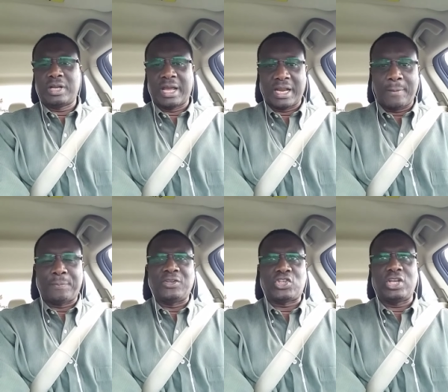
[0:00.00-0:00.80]
and
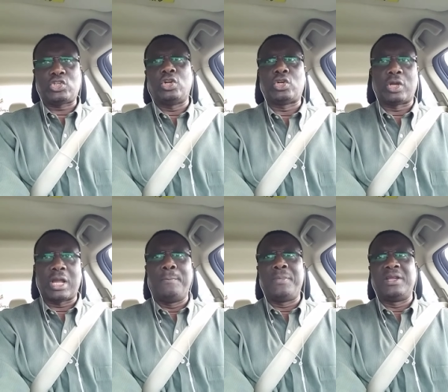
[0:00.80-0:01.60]
appreciation to
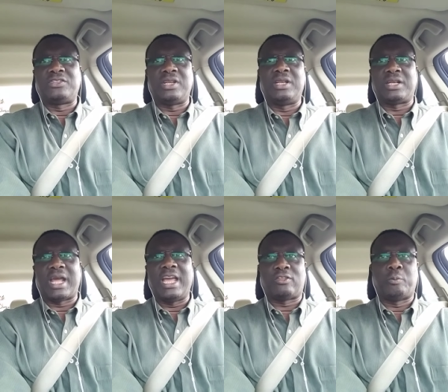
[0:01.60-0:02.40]
Gambians in the
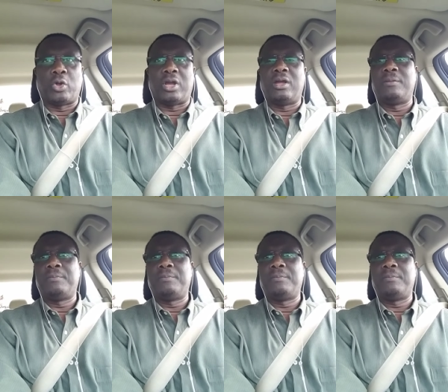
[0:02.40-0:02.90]
diaspora